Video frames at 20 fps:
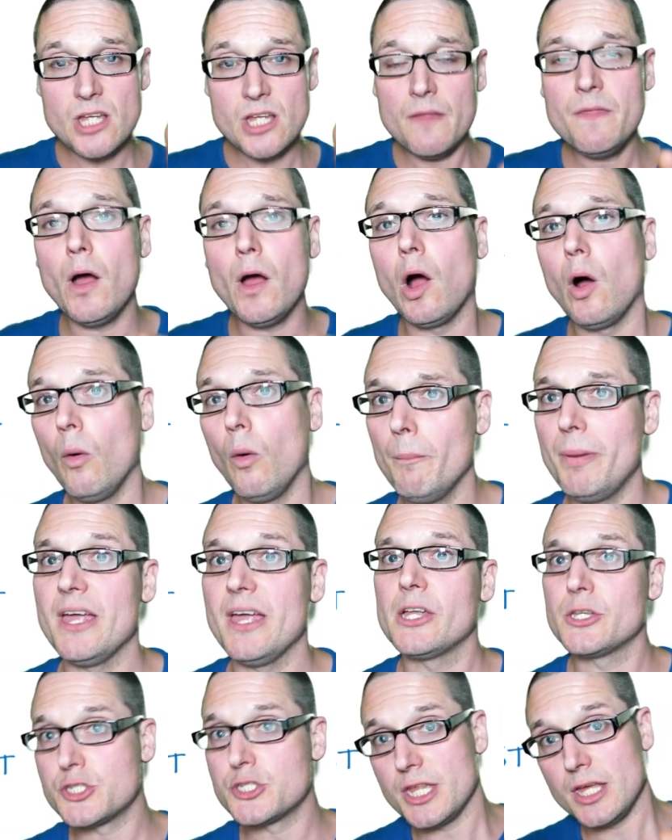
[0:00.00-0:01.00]
the
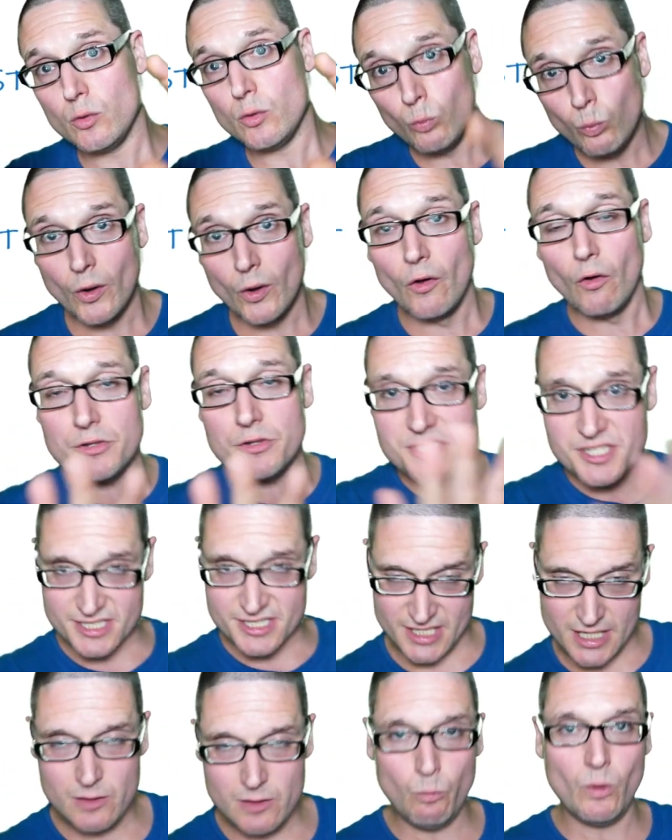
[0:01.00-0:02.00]
homepage, they will
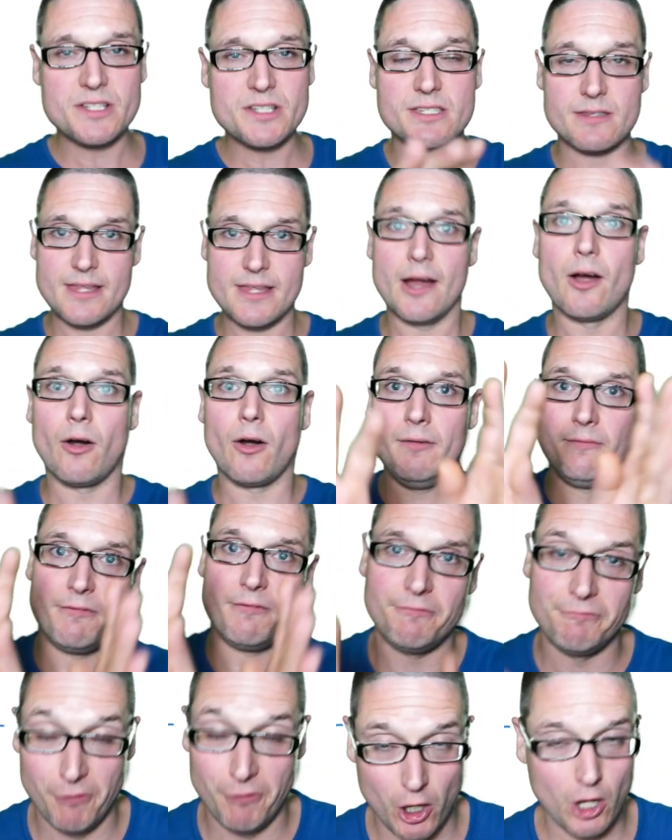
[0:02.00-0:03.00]
see what's there and
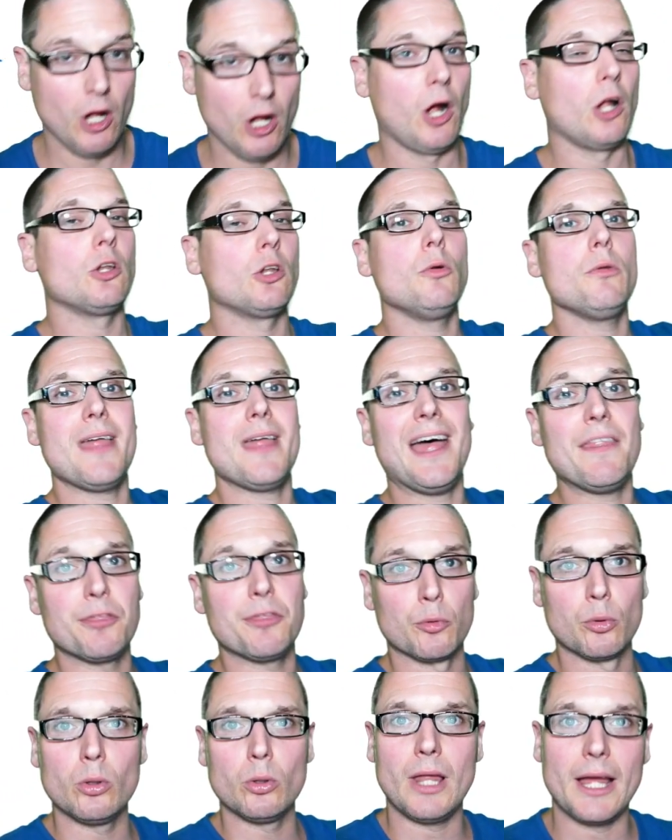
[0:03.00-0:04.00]
follow that
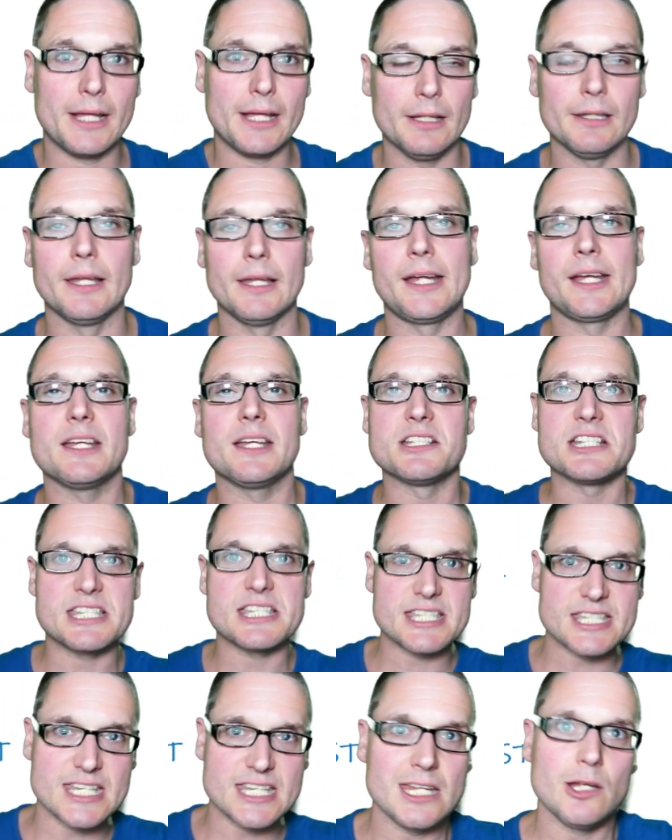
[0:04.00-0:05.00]
through like a link and
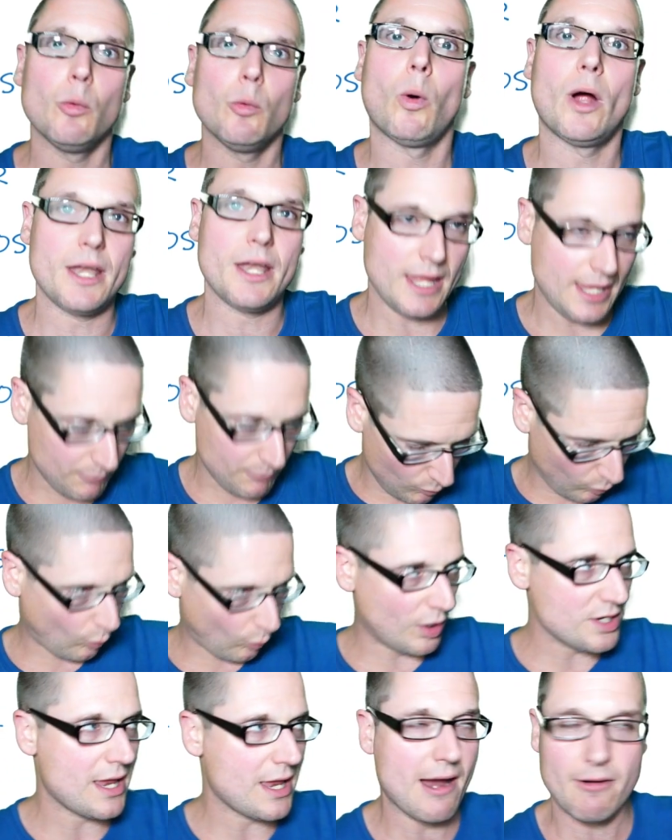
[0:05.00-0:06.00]
see what what
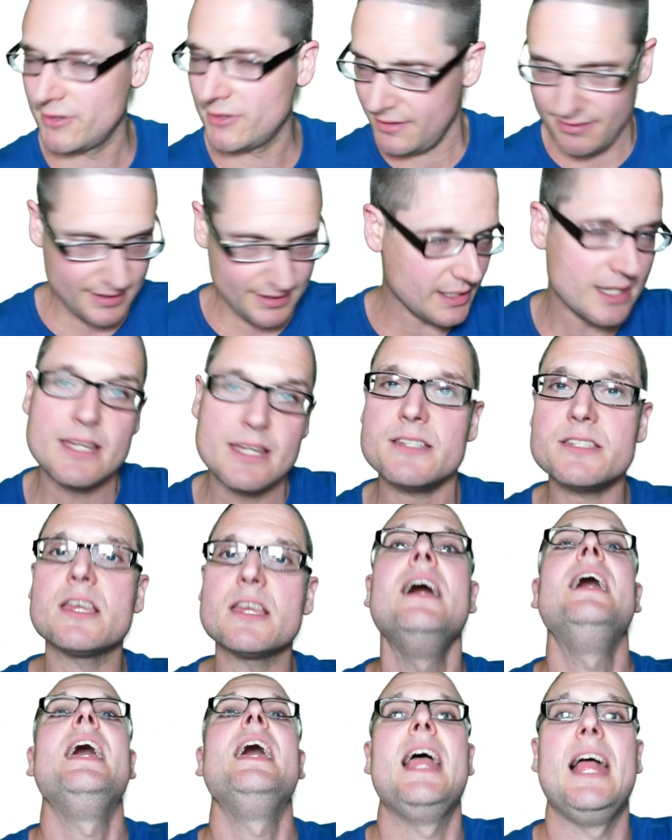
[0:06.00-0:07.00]
everything is
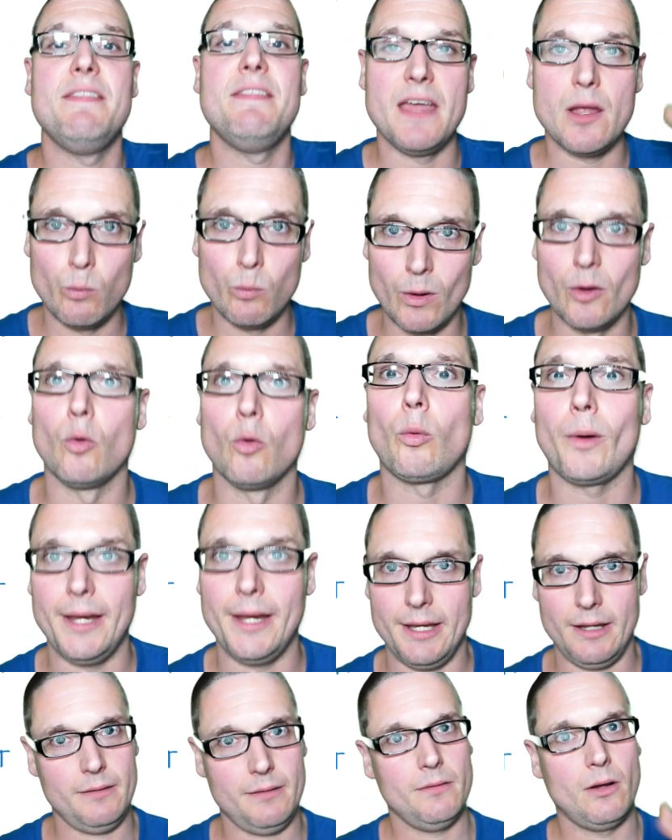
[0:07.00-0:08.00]
and they will read
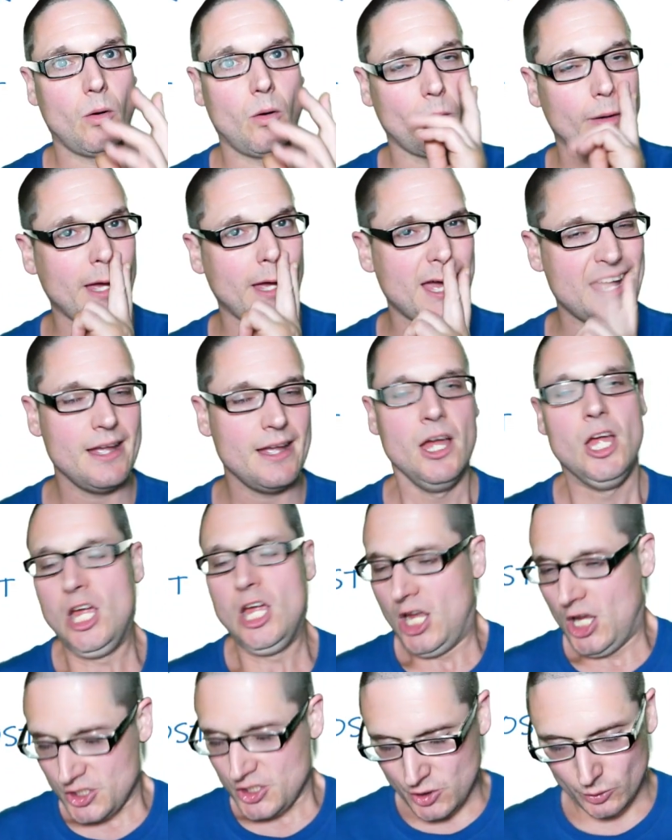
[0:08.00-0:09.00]
it okay
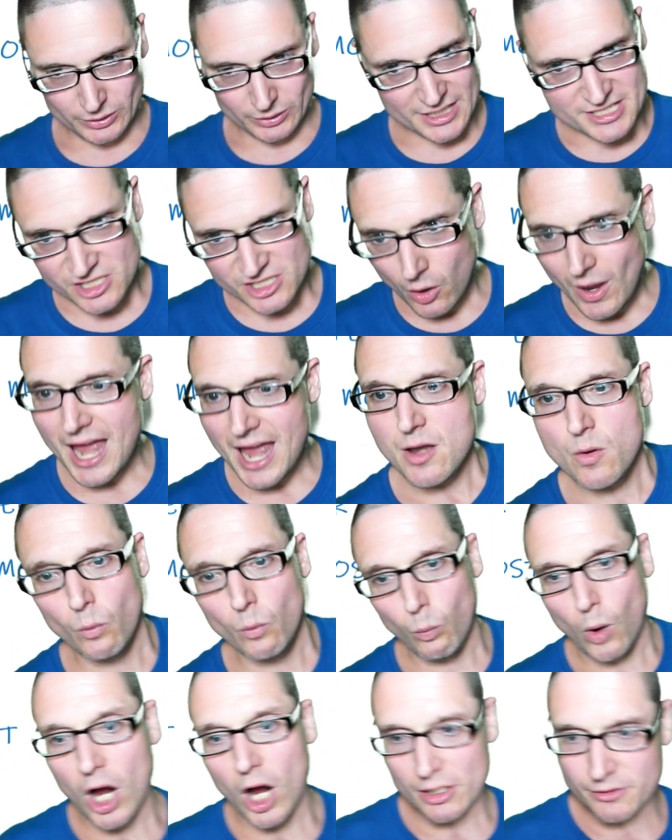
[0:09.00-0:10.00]
so let's go ahead and
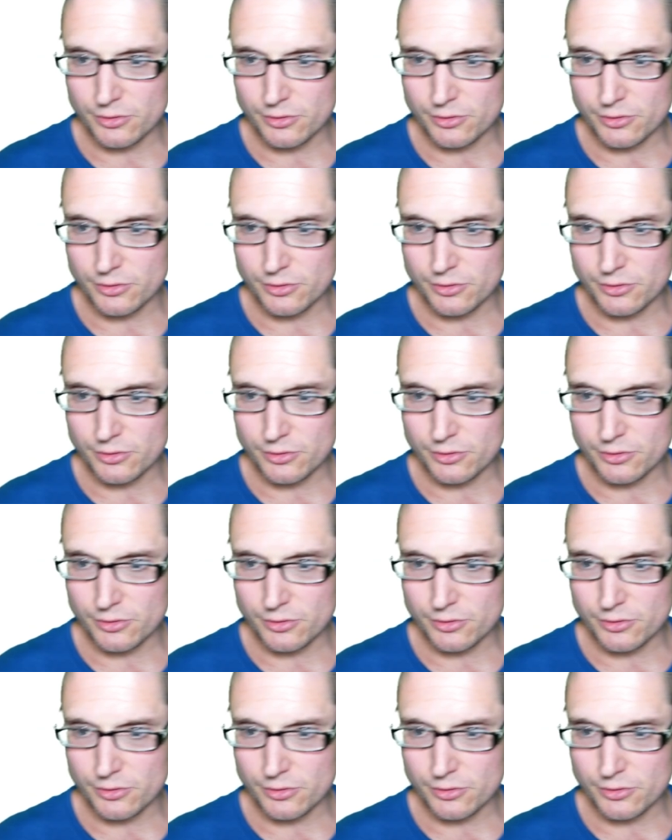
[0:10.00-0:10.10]
walk through